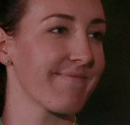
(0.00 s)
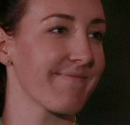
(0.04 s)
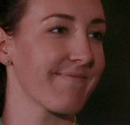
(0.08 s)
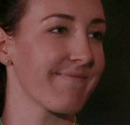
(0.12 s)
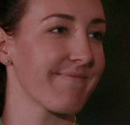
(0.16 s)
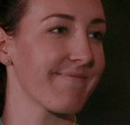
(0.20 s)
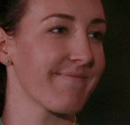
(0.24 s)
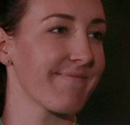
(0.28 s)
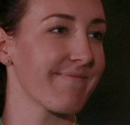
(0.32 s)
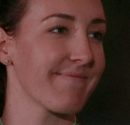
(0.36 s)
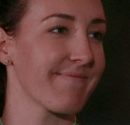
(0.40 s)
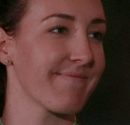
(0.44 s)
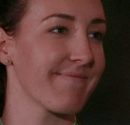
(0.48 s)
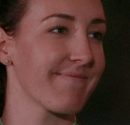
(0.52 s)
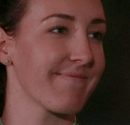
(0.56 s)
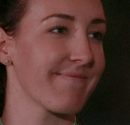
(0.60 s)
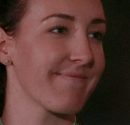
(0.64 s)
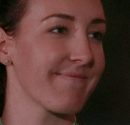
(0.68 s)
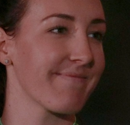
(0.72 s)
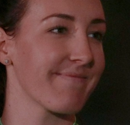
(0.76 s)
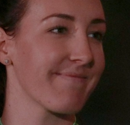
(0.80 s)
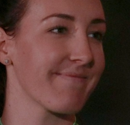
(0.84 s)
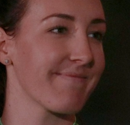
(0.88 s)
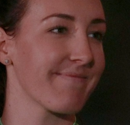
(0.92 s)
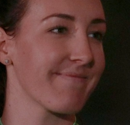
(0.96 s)

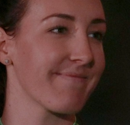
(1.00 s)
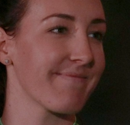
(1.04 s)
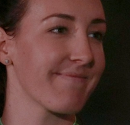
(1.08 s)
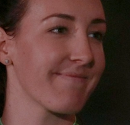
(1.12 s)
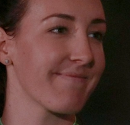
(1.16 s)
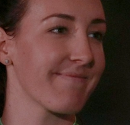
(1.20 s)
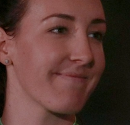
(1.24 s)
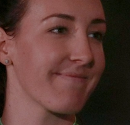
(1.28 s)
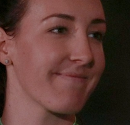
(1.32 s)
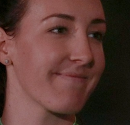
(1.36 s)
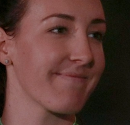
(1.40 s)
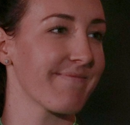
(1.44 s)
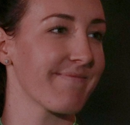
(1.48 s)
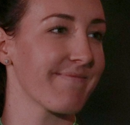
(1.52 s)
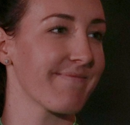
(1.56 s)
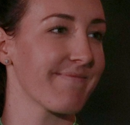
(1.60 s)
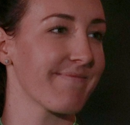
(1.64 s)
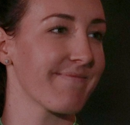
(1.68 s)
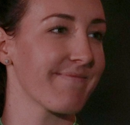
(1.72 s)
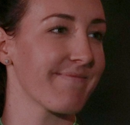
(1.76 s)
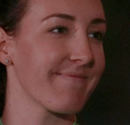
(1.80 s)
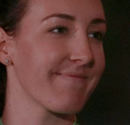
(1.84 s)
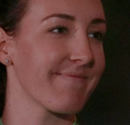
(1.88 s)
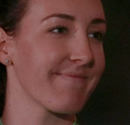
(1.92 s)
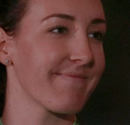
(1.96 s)

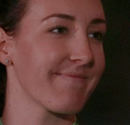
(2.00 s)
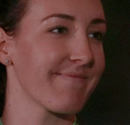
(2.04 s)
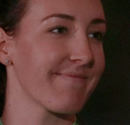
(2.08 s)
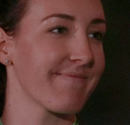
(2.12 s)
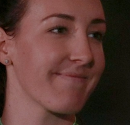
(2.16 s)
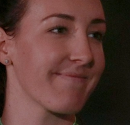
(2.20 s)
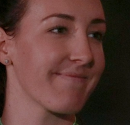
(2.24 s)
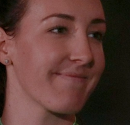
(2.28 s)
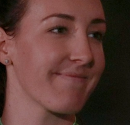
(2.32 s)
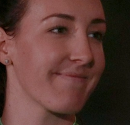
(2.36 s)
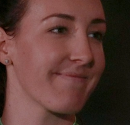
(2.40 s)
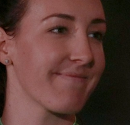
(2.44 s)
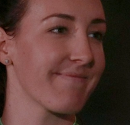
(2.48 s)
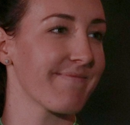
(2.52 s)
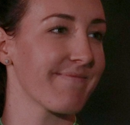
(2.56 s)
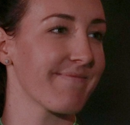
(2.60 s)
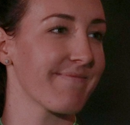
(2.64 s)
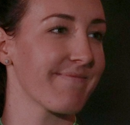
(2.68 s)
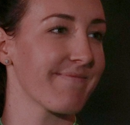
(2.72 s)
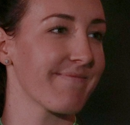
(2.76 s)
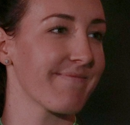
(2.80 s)
[no speech]